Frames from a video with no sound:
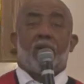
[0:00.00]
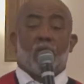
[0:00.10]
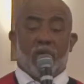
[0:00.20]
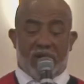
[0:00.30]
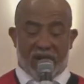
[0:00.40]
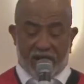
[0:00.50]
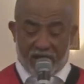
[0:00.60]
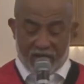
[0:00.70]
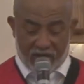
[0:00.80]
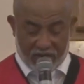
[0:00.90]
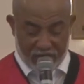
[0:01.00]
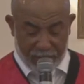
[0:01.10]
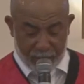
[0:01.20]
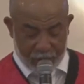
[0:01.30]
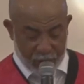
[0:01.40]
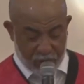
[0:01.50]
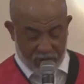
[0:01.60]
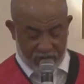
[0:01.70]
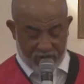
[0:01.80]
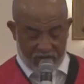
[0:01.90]
We have
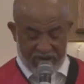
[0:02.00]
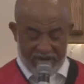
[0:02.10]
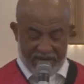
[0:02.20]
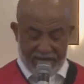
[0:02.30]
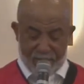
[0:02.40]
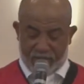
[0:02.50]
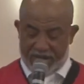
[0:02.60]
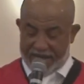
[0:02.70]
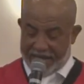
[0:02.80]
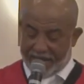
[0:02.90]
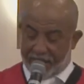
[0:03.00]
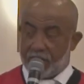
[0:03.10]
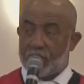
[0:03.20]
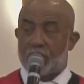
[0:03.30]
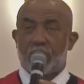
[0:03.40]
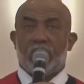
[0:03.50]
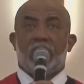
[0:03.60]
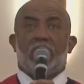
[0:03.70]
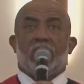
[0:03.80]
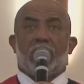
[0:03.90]
observed the empty hands
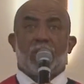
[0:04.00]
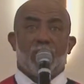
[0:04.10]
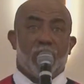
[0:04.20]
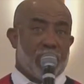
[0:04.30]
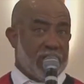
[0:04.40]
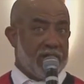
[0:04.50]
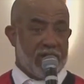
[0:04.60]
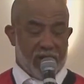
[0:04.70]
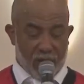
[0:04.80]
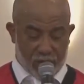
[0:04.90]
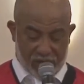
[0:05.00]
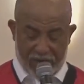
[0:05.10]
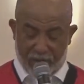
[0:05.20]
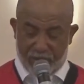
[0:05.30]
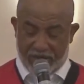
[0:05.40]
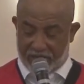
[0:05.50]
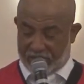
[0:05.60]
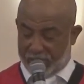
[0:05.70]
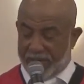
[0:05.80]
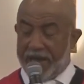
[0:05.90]
communion. Can you say amen,
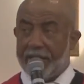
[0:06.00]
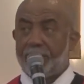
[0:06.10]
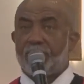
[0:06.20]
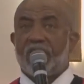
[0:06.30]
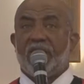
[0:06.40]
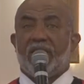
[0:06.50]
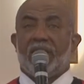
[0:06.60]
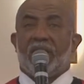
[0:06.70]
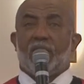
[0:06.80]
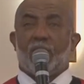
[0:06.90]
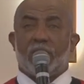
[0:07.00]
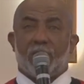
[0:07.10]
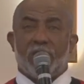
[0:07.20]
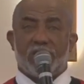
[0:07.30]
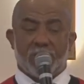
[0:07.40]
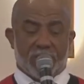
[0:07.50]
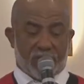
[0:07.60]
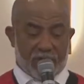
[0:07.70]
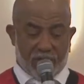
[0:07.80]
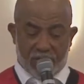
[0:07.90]
somebody? One of the bishops of
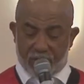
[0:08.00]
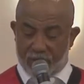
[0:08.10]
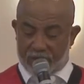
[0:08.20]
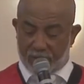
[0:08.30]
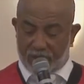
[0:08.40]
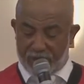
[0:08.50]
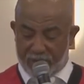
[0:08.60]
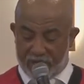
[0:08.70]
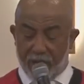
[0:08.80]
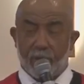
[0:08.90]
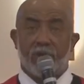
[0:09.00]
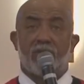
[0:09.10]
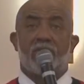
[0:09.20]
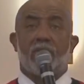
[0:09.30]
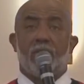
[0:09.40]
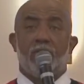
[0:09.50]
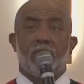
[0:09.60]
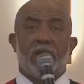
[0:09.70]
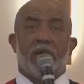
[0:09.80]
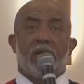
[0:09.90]
the church, Bishop Clement W. Fugh
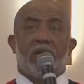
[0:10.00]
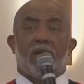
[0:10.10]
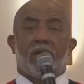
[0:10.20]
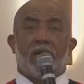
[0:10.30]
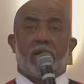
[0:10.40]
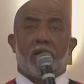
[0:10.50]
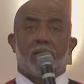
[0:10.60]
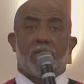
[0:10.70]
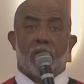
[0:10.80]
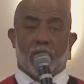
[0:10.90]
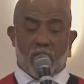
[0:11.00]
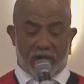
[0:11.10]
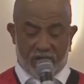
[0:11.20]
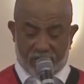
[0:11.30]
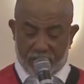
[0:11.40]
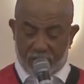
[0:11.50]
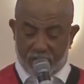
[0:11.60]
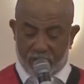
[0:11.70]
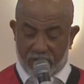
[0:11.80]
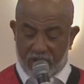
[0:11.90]
uh, wrote a wonderful
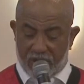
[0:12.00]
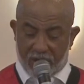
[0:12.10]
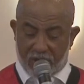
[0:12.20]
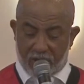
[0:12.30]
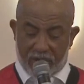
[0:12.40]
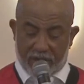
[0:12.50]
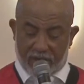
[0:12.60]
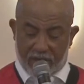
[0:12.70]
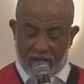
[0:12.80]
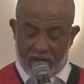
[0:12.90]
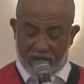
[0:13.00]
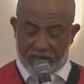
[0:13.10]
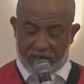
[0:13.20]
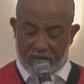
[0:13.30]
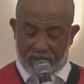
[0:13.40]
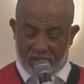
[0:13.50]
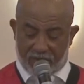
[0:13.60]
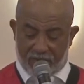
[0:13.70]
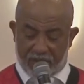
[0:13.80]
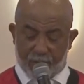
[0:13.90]
article at the onset
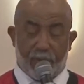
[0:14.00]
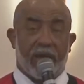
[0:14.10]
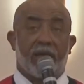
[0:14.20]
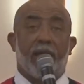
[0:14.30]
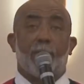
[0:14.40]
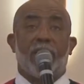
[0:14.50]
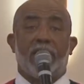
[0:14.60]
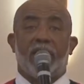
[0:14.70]
of this pandemic,